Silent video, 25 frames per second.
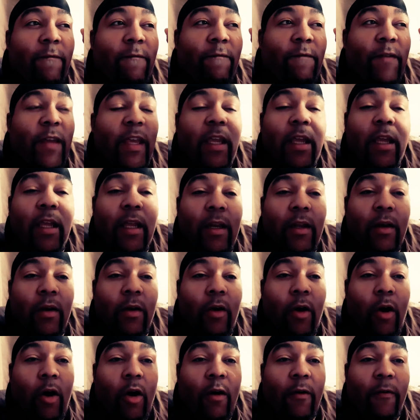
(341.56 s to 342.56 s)
feed
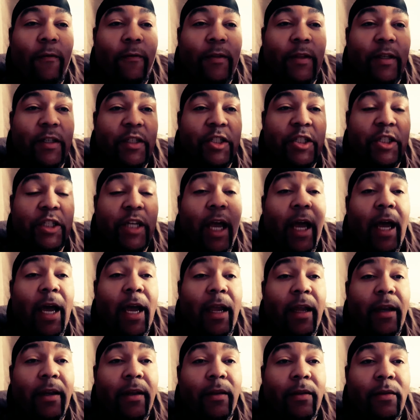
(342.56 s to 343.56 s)
off the
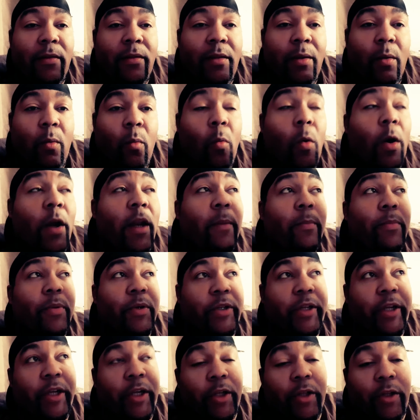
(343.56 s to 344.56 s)
shine. The one in
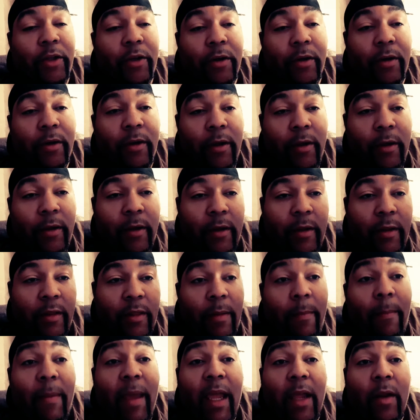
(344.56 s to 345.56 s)
particular,
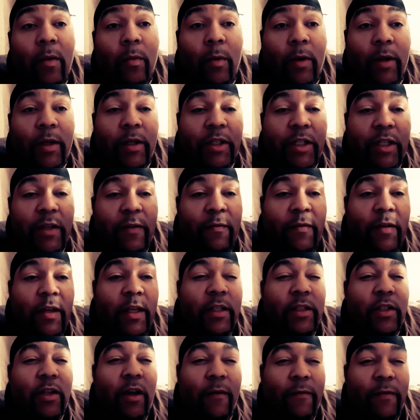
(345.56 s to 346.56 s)
the main one, she
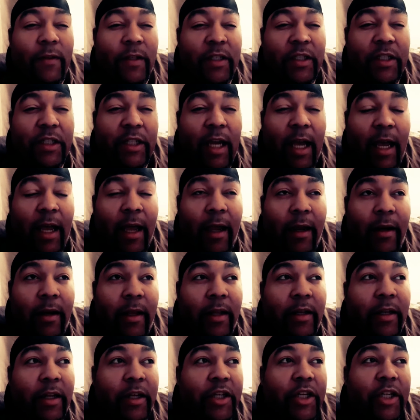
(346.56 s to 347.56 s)
feeds off the shine,
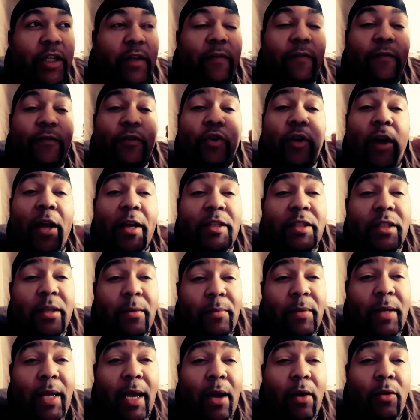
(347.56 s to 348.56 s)
and then she tracks
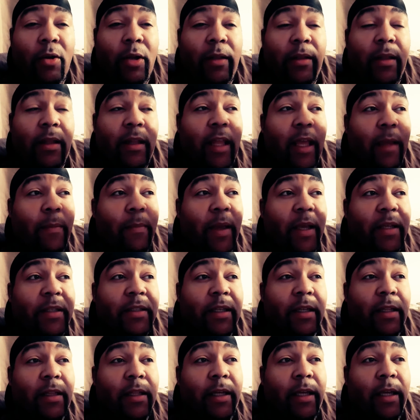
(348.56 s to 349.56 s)
them down, and then they
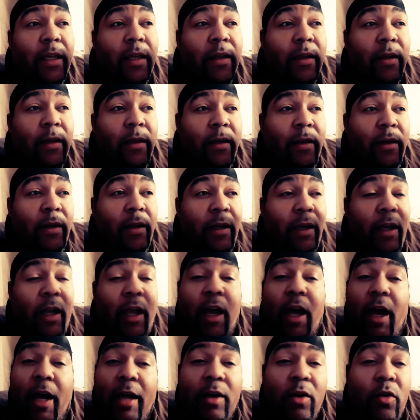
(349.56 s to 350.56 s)
basically
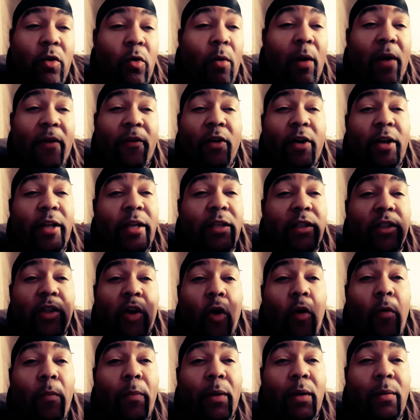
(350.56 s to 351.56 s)
cut whoever it is
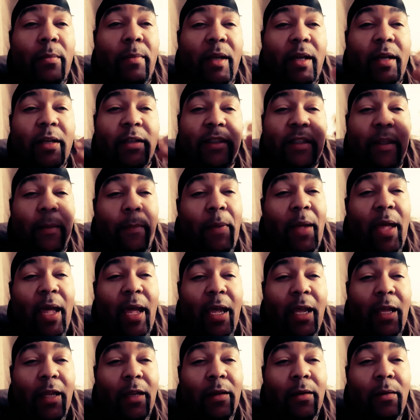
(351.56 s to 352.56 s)
open because the
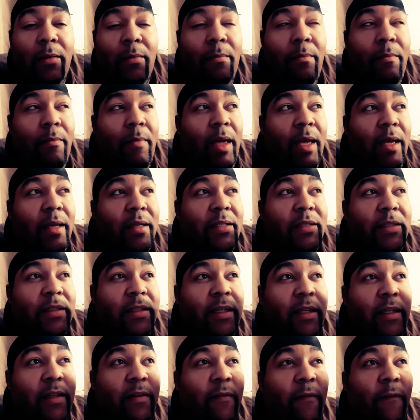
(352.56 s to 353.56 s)
pain makes
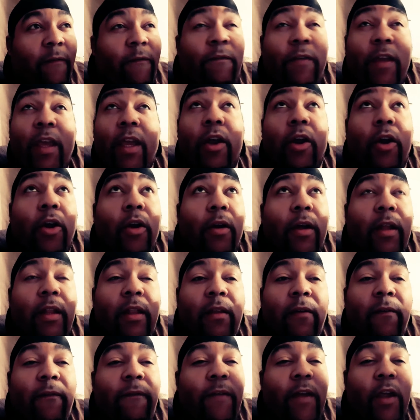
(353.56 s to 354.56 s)
it fear,
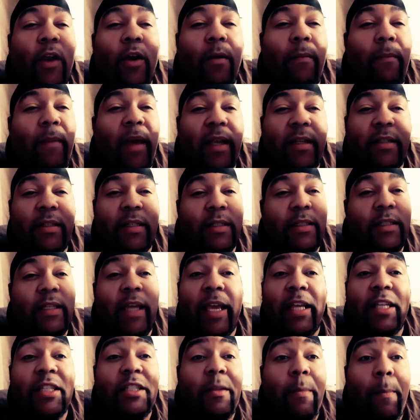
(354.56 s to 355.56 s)
and the fear makes it
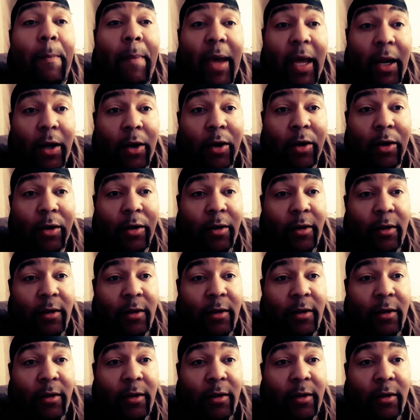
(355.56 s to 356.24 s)
taste better.